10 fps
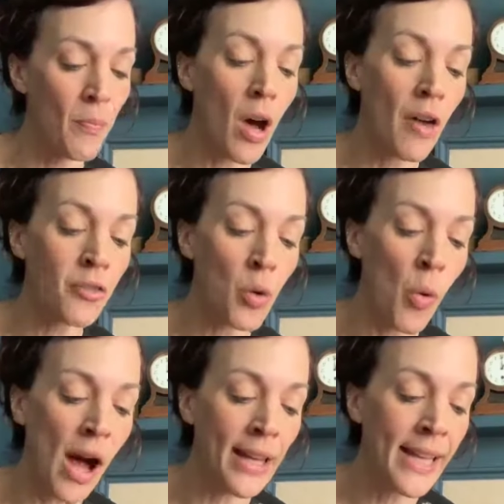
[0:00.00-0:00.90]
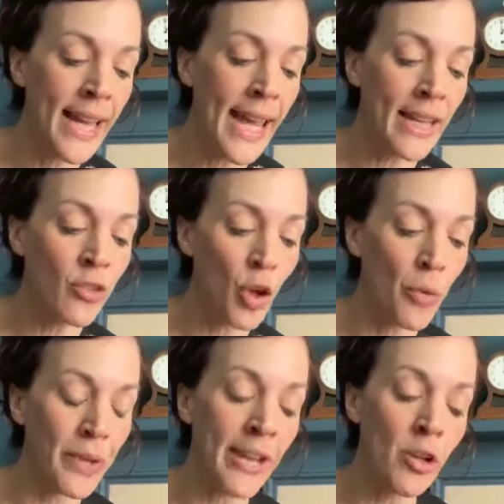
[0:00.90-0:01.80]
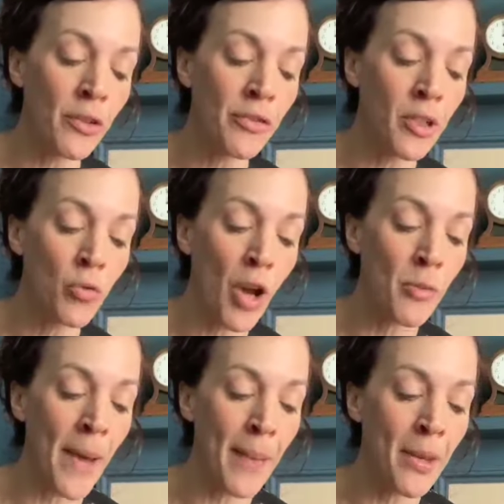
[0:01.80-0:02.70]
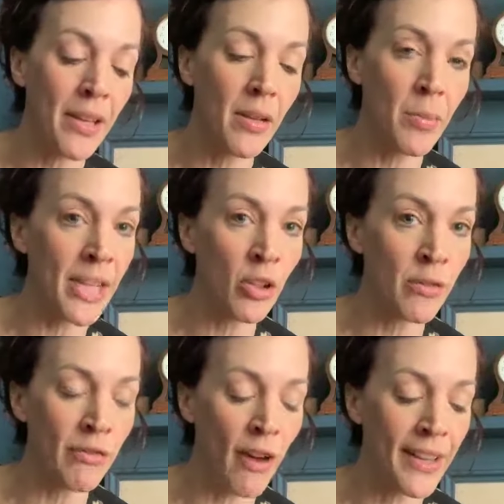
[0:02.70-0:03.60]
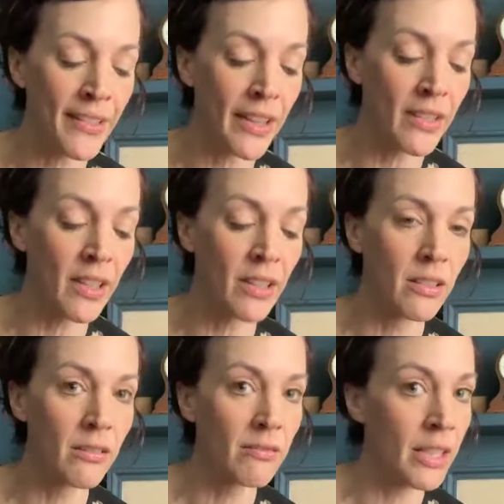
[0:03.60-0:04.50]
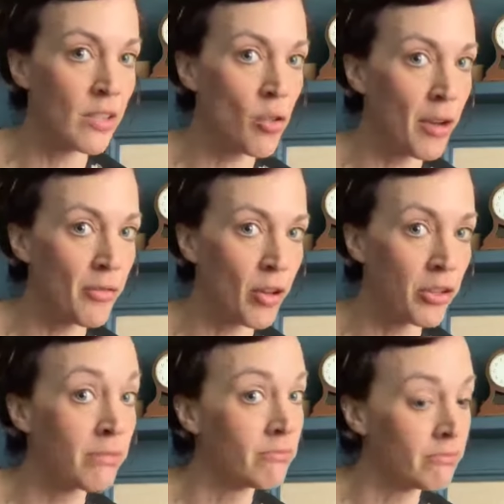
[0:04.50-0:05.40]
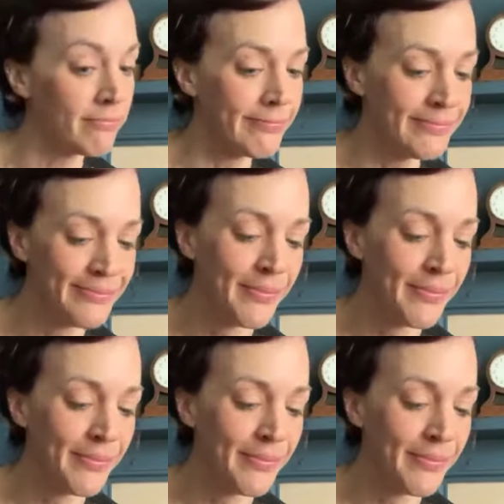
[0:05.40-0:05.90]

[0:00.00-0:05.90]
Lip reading: After a while, he stopped and looked for his road map, but he couldn't find it. He drove on.